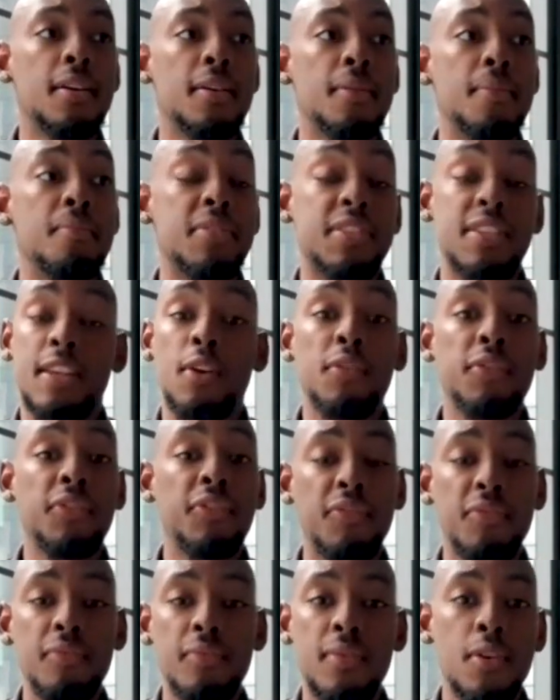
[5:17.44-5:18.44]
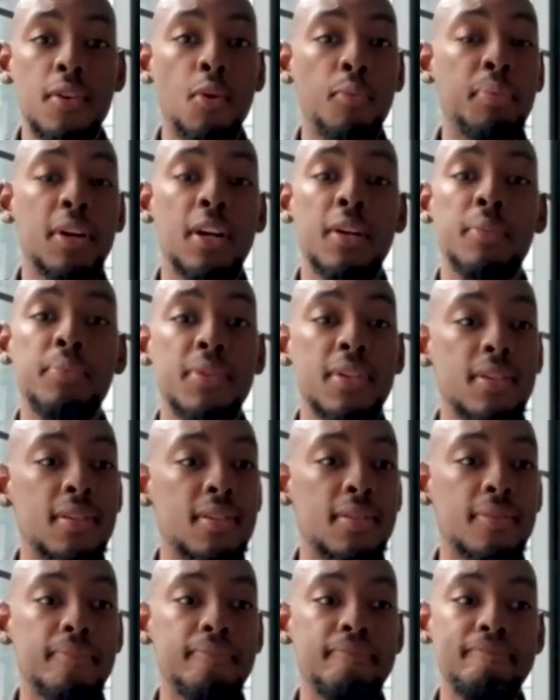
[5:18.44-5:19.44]
of self, no
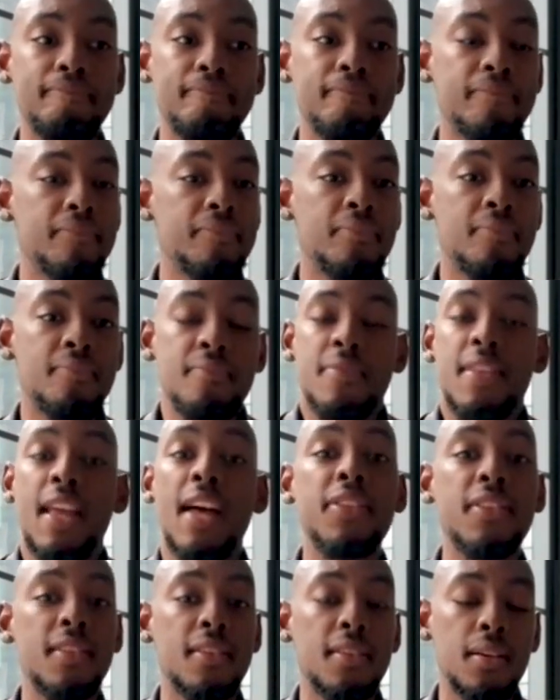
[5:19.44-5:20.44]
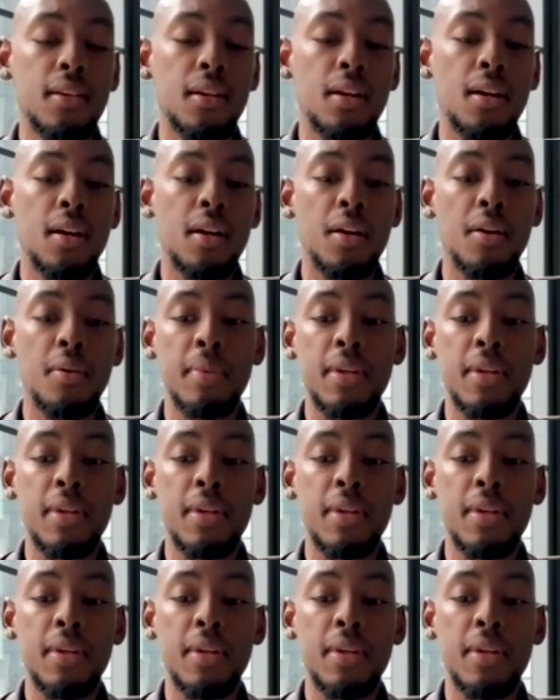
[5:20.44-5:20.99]
purpose, nothing.